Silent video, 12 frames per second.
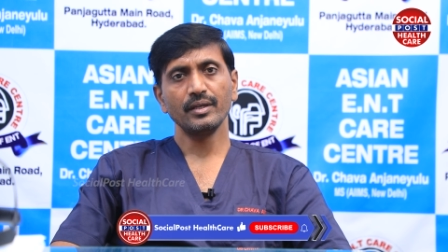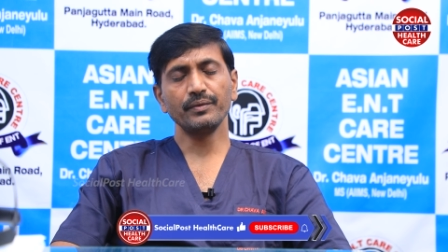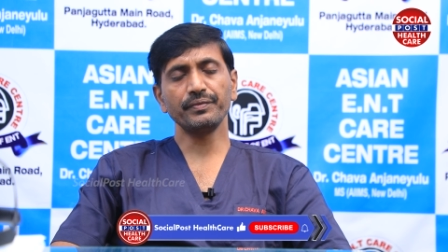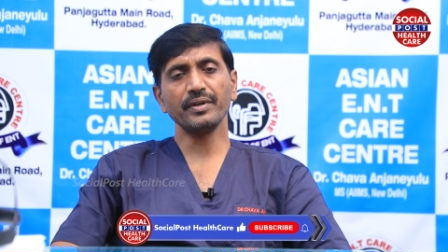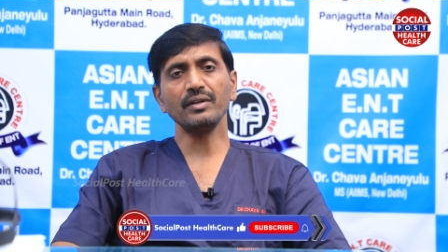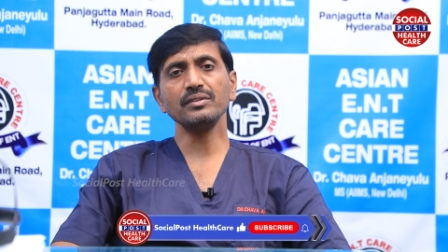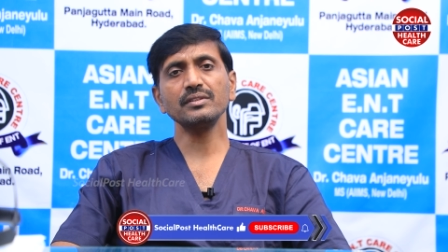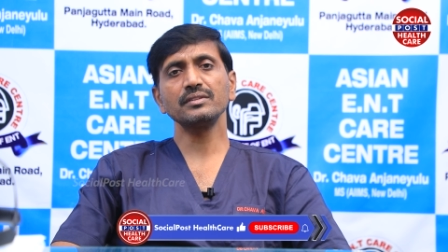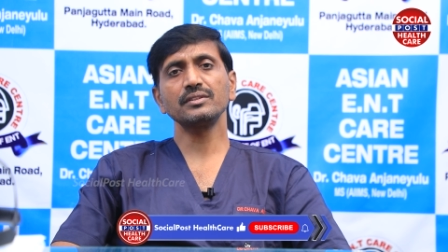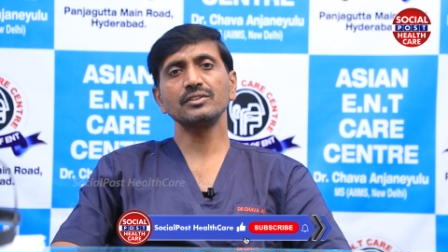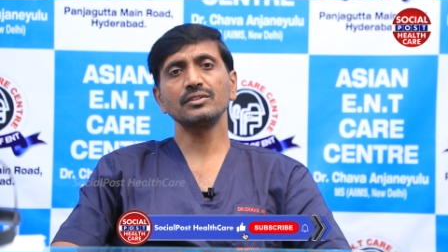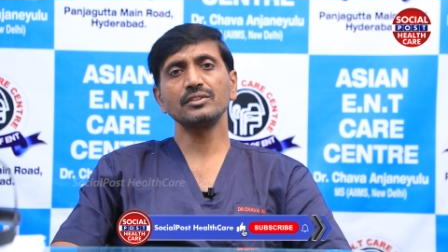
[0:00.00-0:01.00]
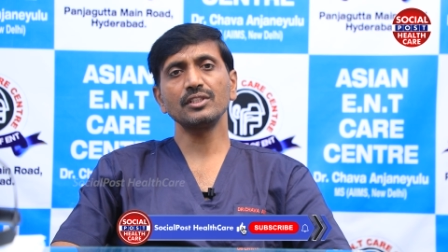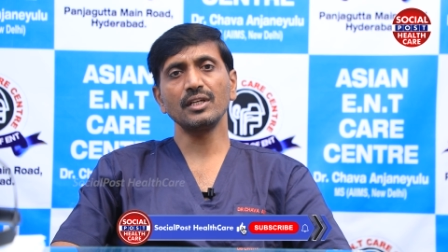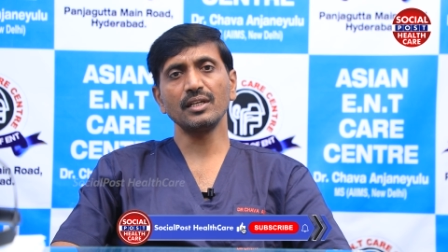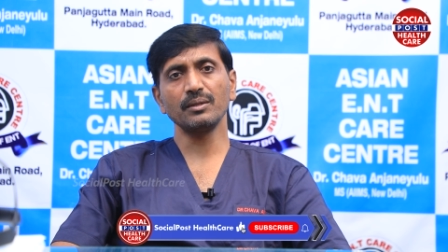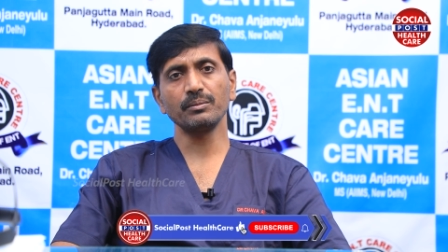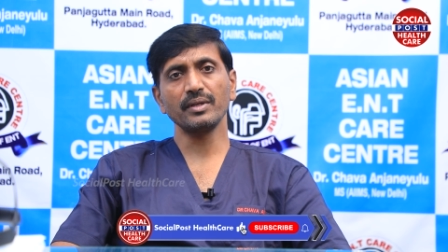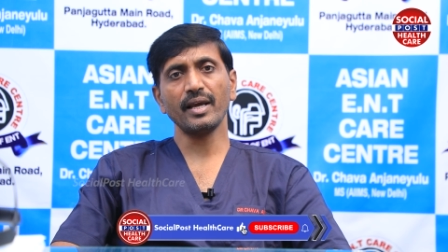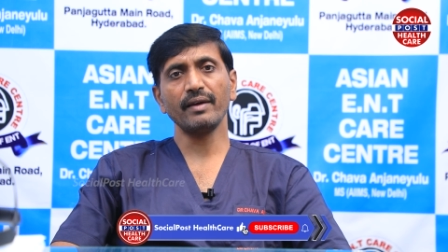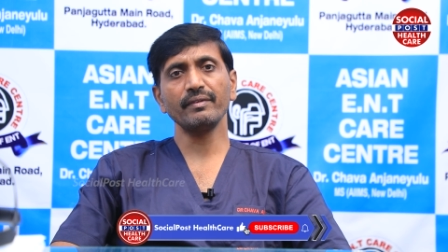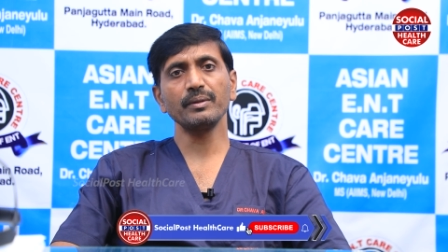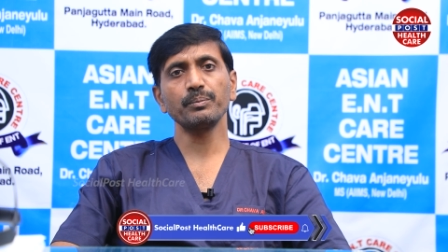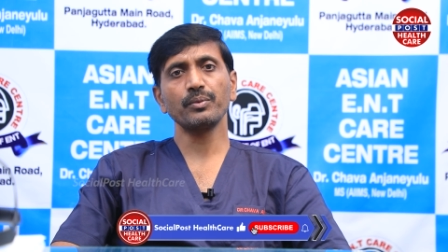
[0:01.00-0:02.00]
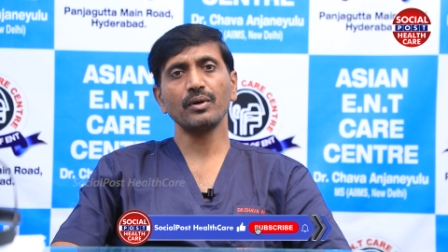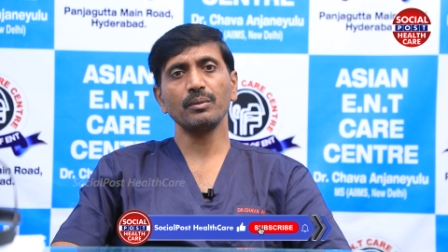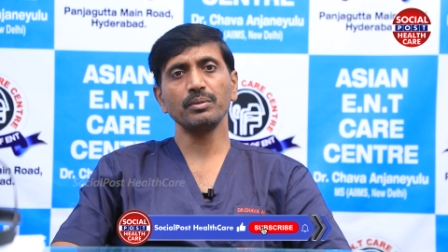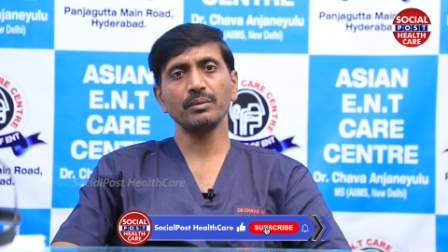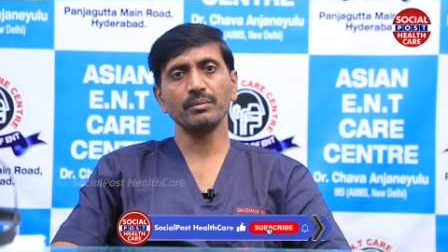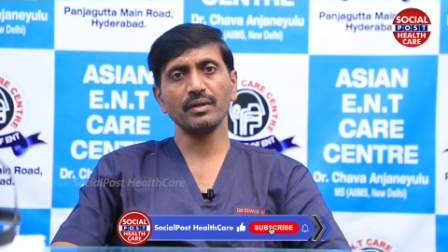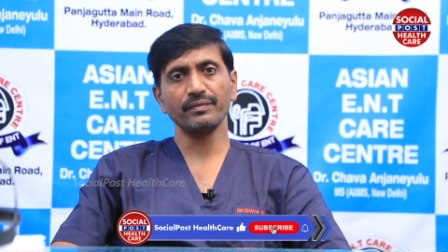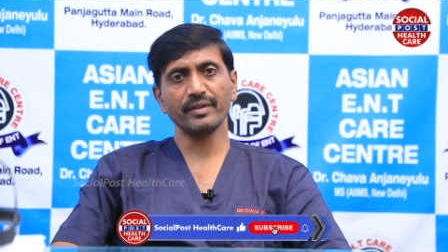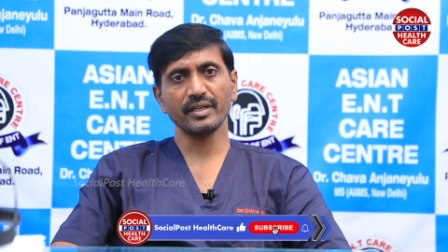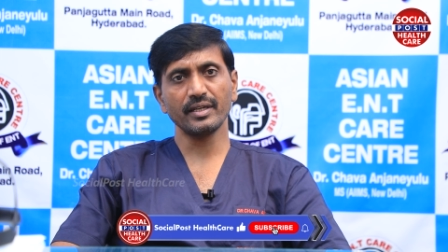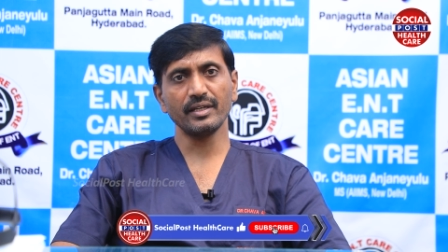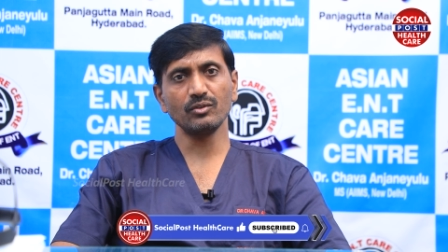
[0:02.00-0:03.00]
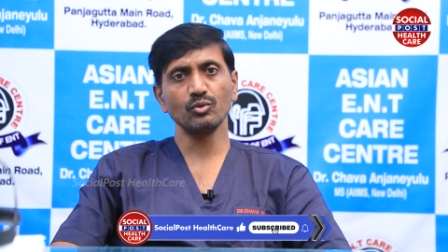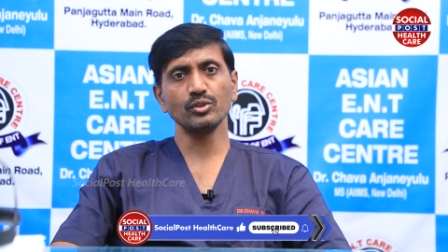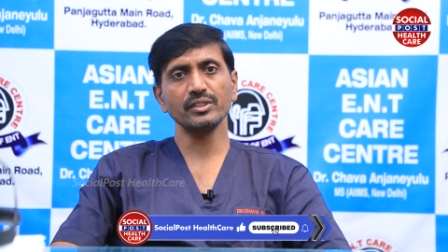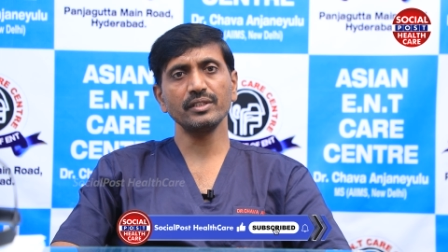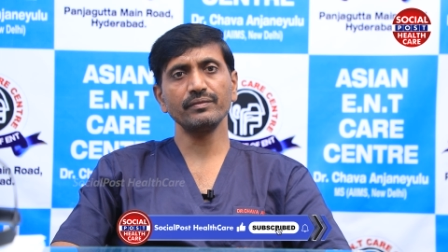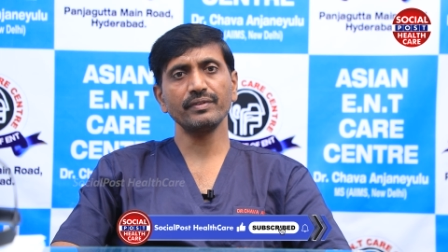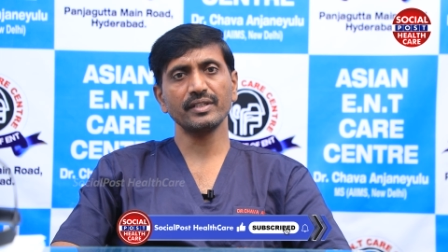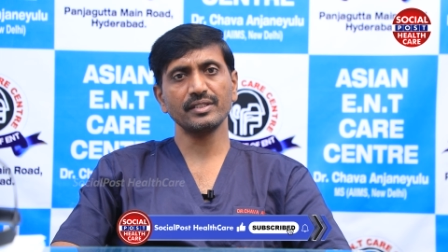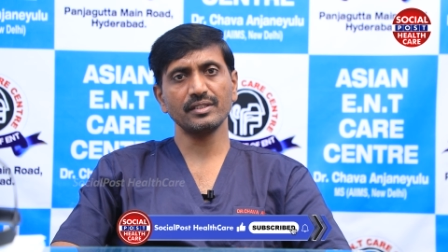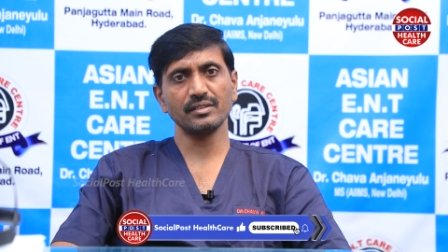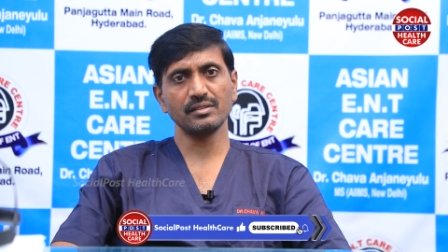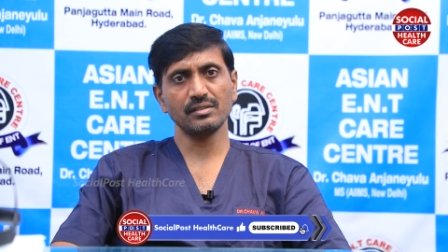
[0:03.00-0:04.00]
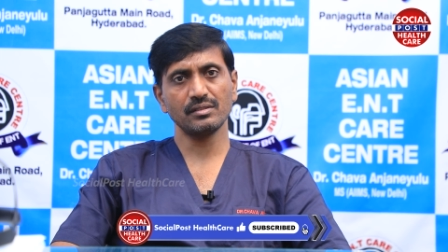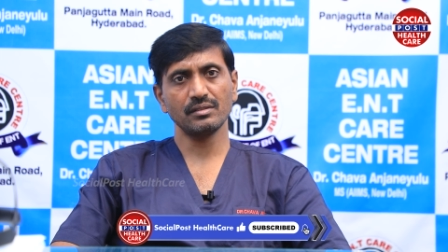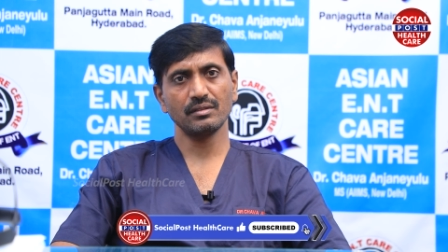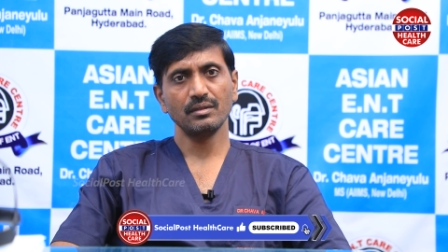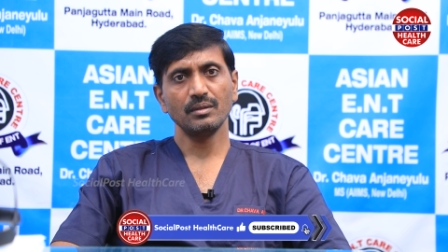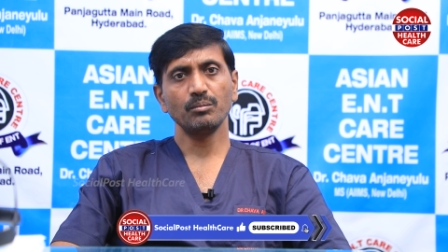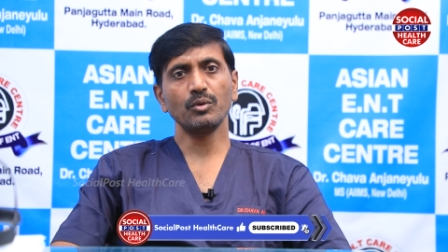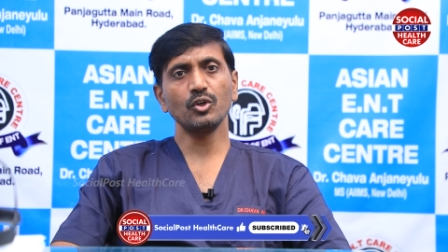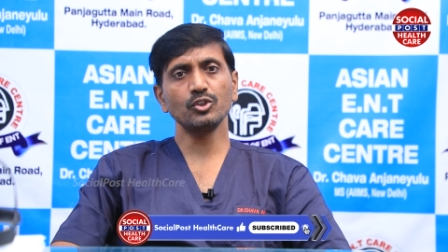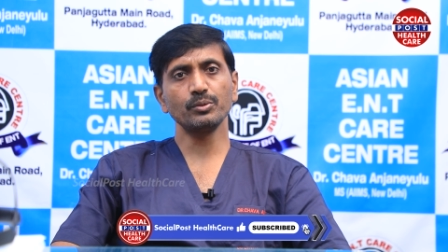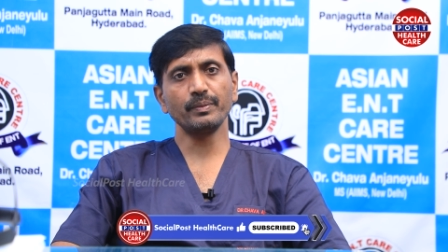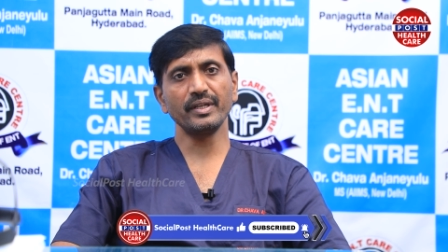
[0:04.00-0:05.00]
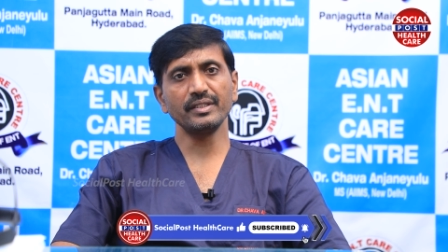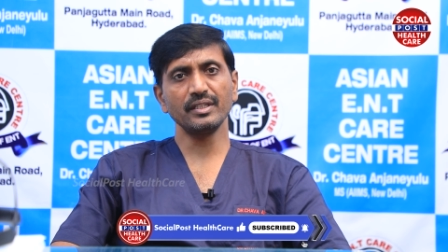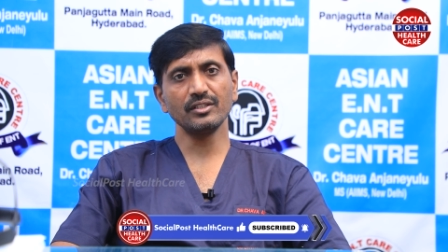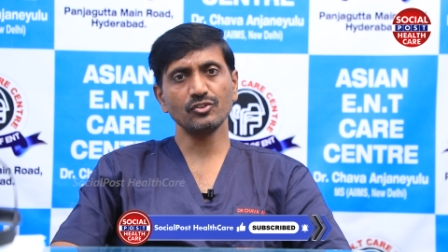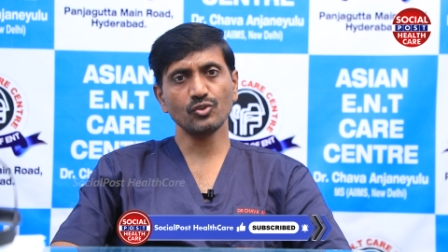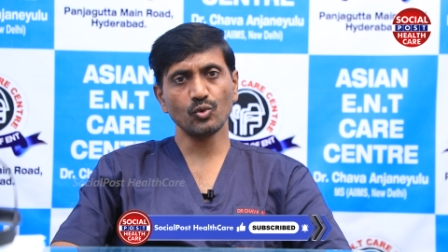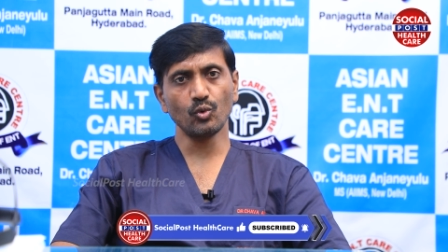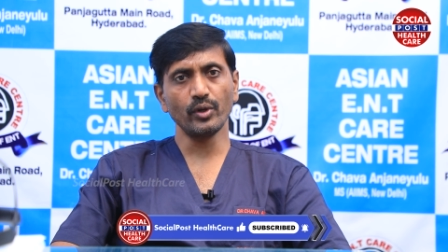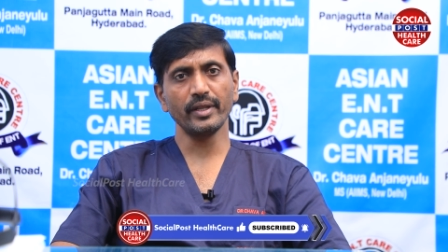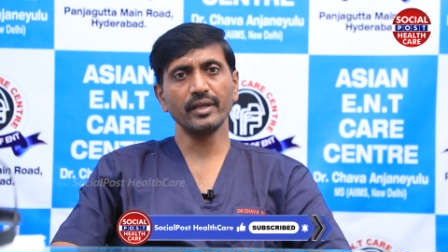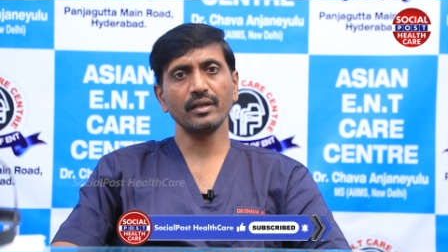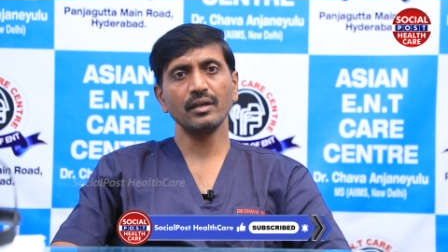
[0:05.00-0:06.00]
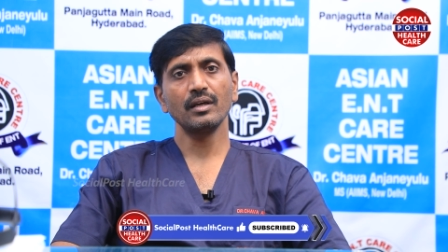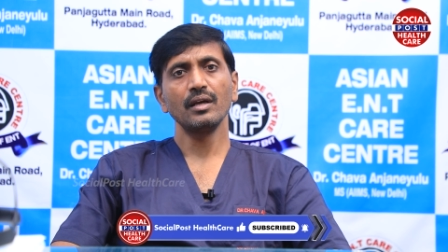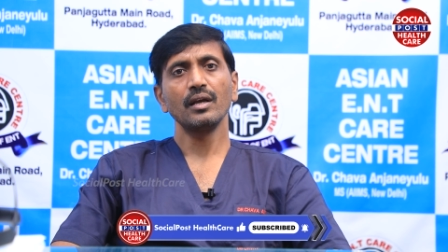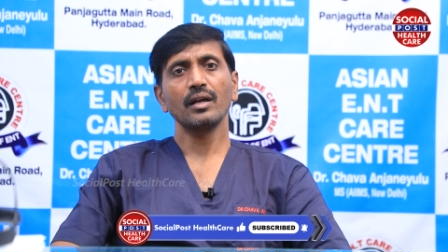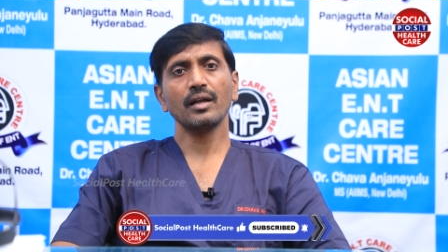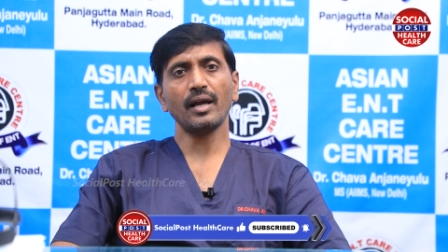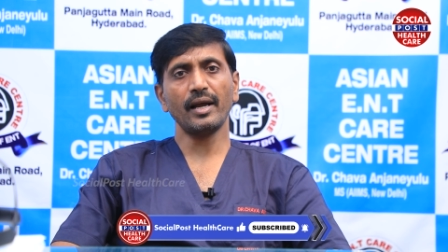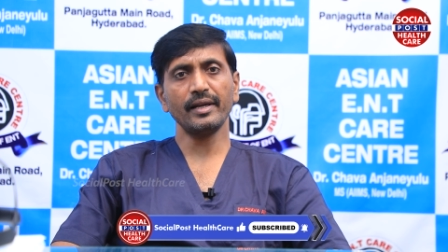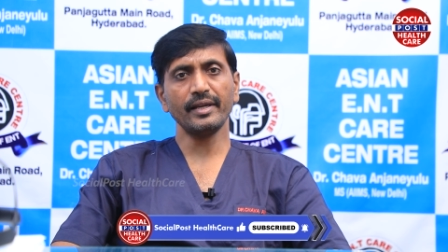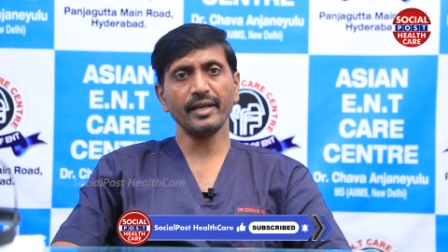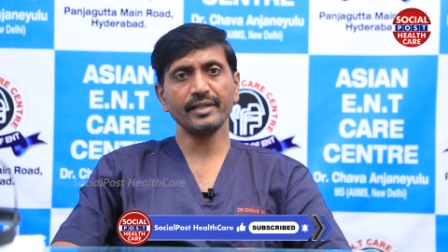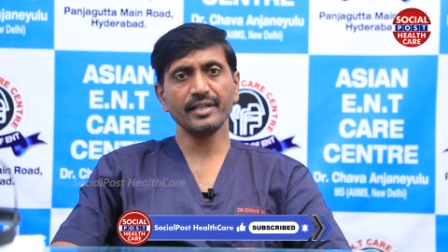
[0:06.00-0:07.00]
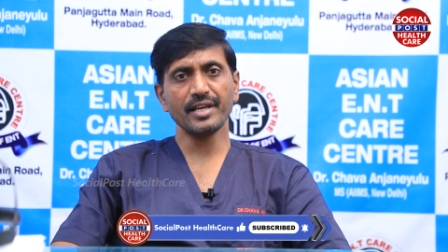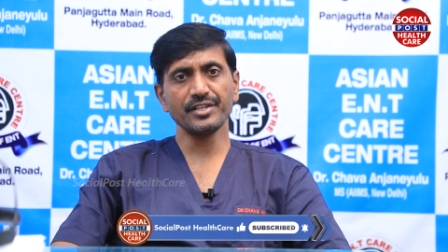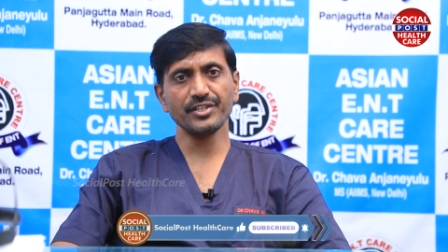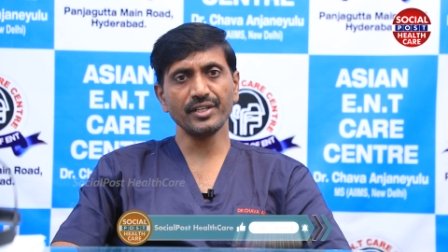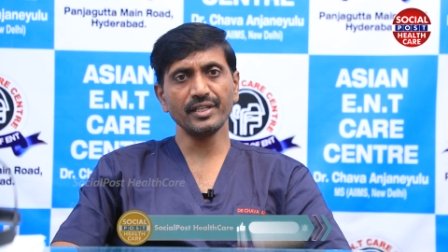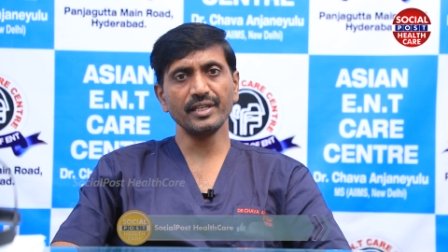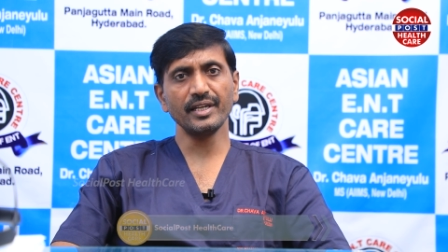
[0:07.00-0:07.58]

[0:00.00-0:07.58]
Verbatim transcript: If you have children having problem of recurrent nose infections, mouth breathing, snoring, contact Asian